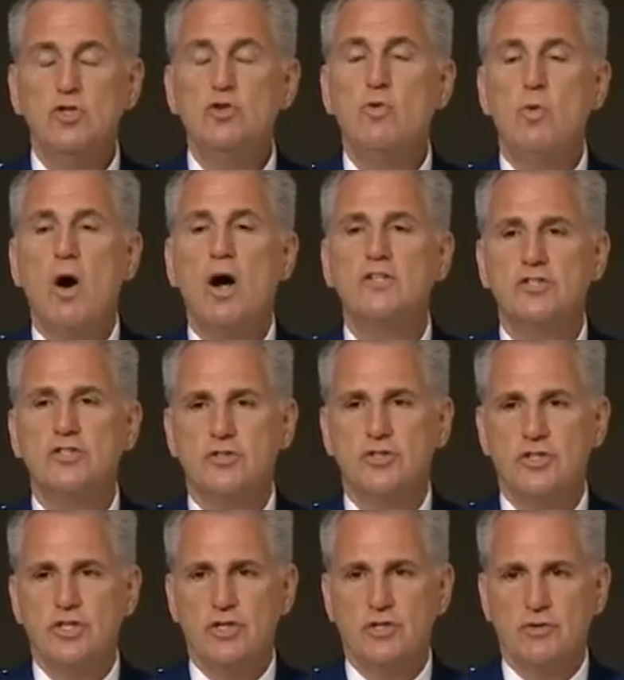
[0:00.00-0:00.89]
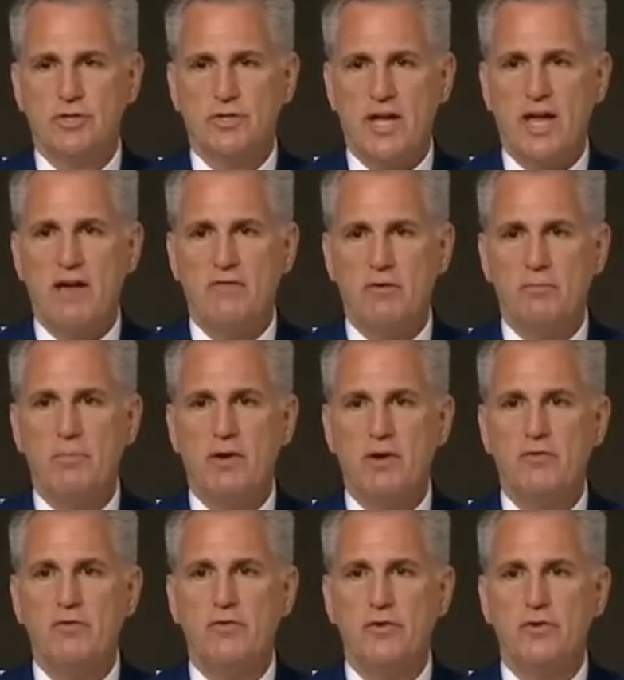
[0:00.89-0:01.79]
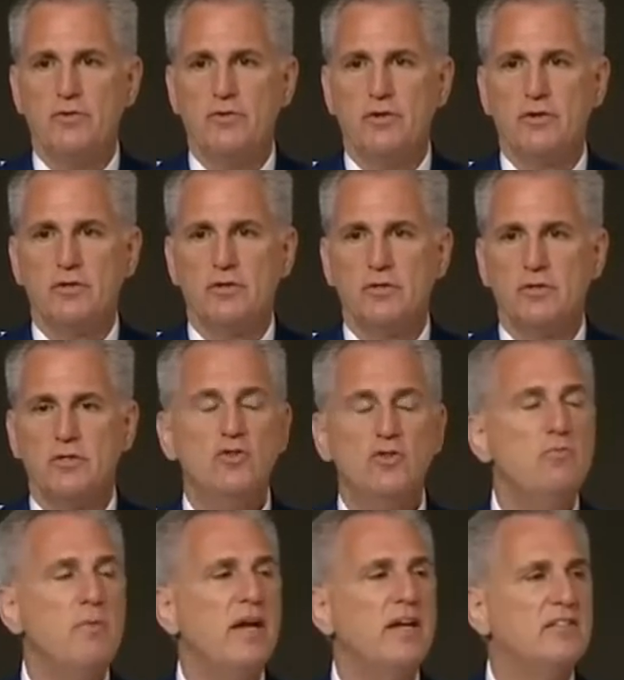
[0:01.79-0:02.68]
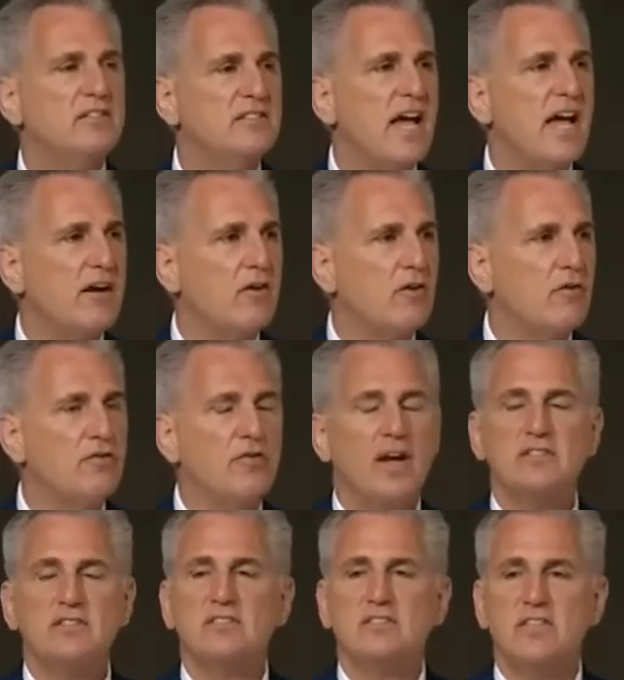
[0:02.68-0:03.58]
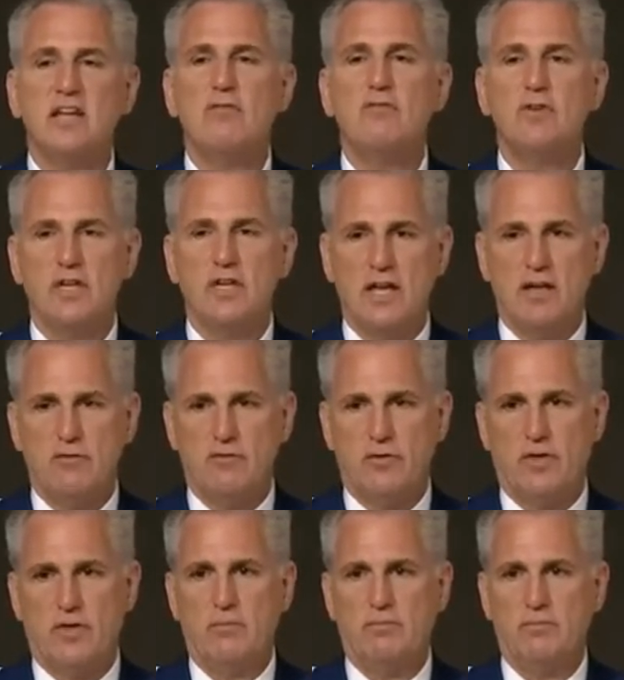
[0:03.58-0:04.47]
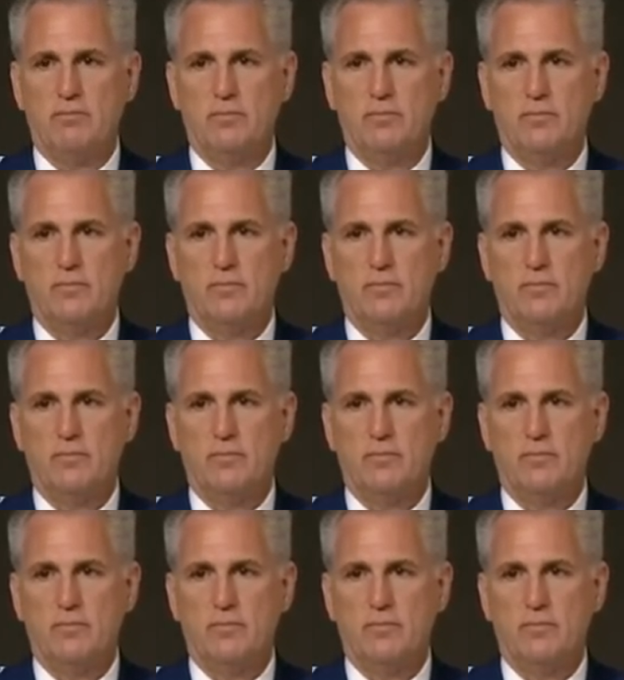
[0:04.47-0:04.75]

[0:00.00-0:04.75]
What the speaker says: You want your children to have a better future. You make sacrifices every day for them.